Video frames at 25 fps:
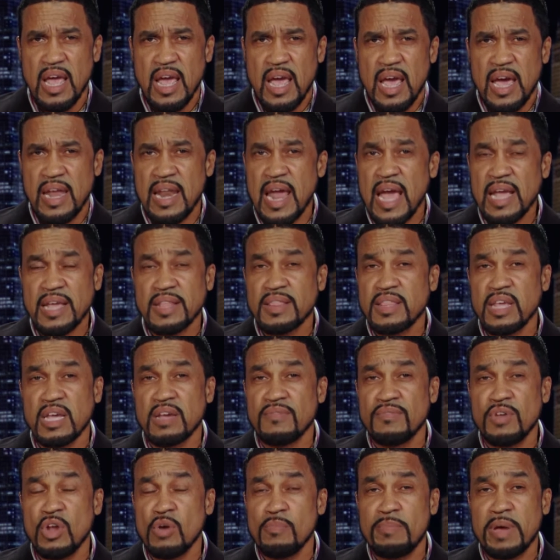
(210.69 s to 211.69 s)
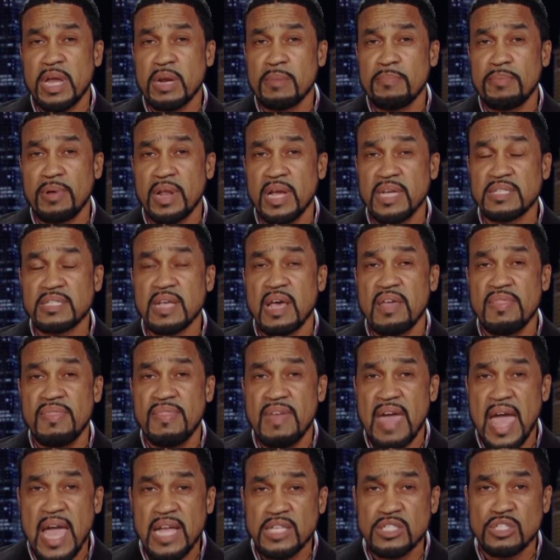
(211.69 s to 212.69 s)
And I can think of no better place
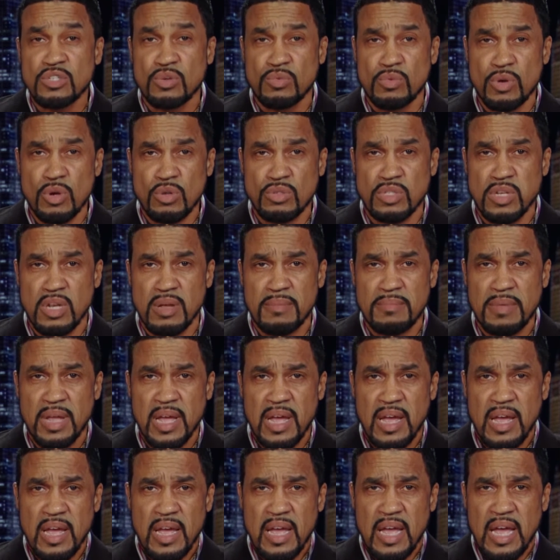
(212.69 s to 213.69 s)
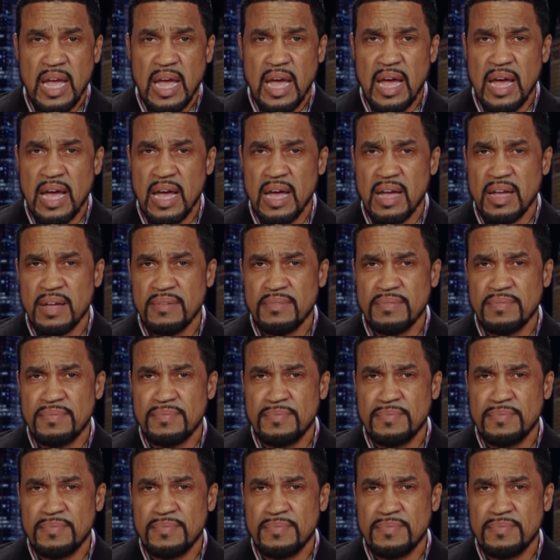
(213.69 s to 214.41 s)
than Jerusalem uh,